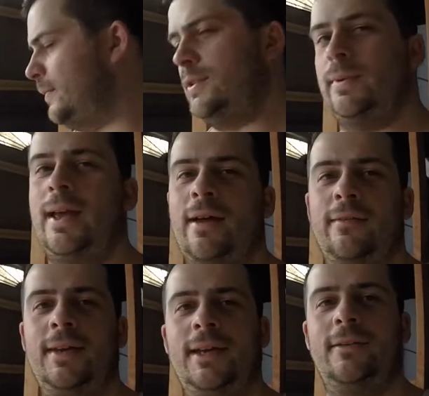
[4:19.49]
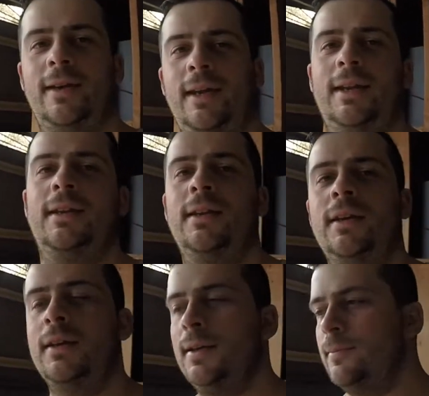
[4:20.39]
which we have here in
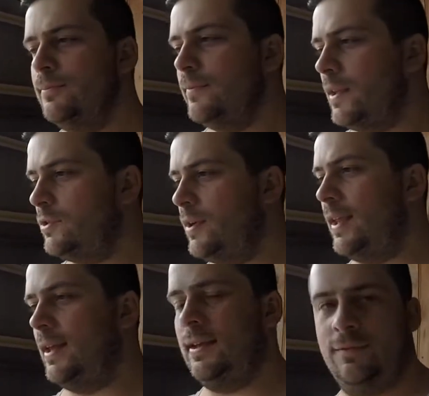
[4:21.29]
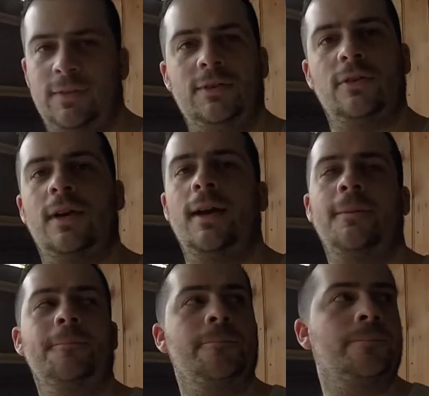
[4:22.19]
Australia, in Victoria.
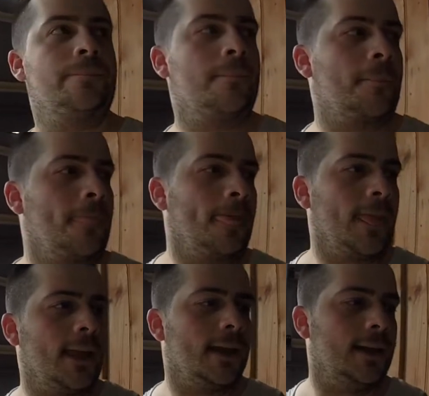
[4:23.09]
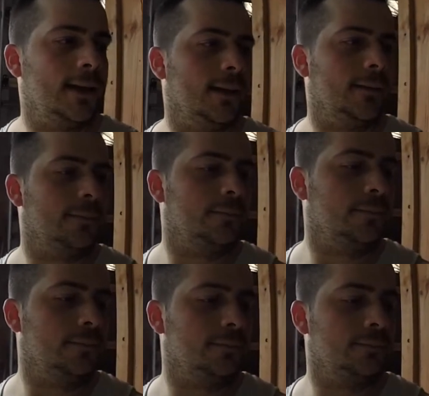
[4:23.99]

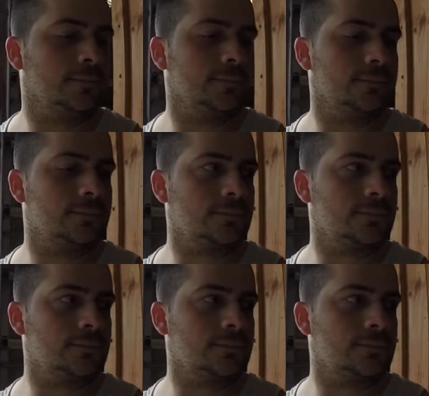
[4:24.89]
Um,